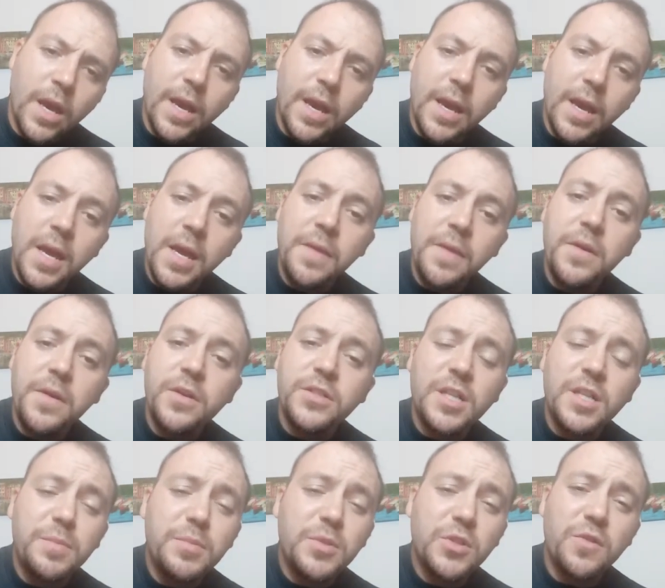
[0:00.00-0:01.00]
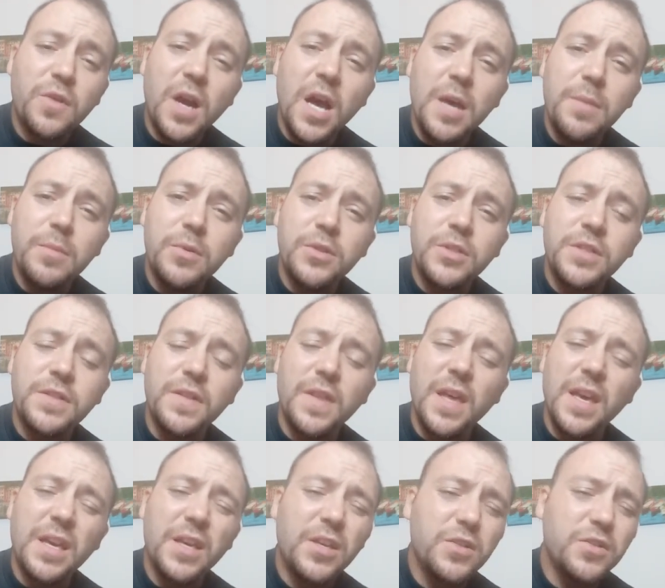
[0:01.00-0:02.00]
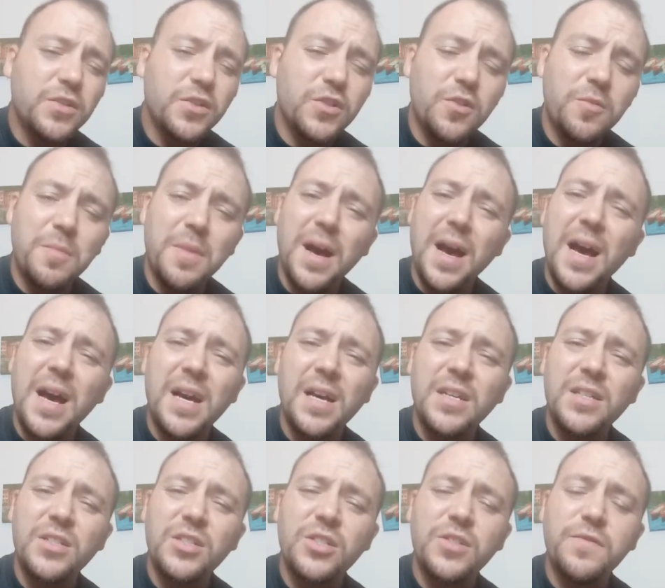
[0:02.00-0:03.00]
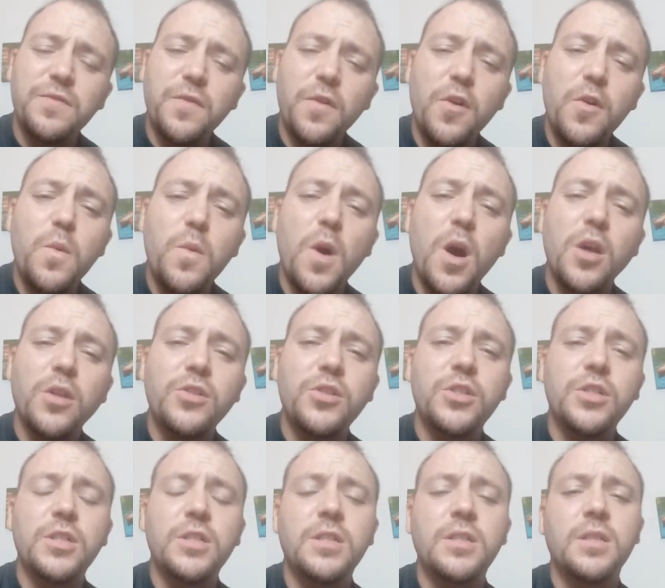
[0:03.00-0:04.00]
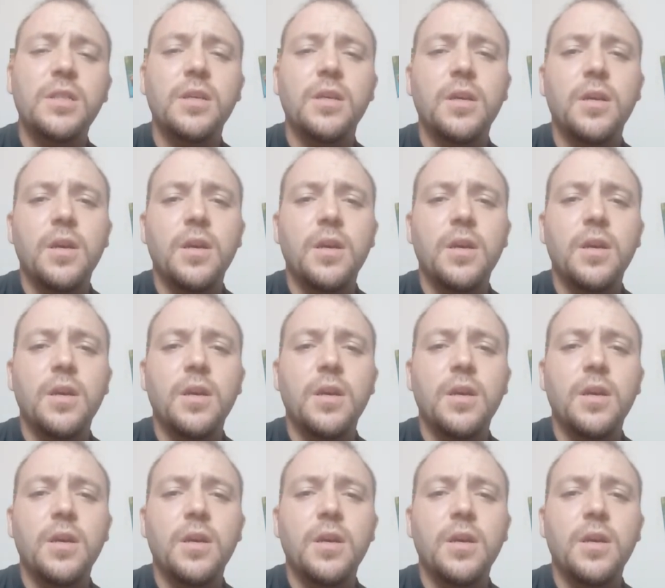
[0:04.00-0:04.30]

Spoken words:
Hey dear subscribers, thank you so much for watching.